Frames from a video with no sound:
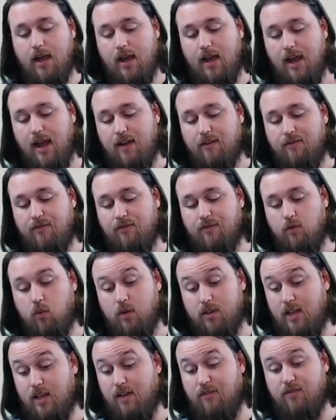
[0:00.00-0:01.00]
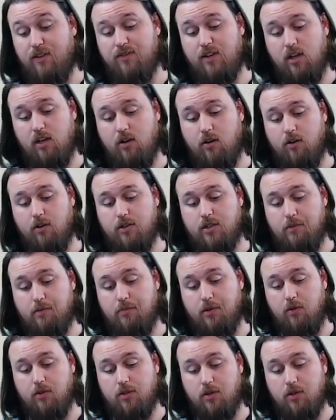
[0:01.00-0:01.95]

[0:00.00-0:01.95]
and with a 50-yarder to boot.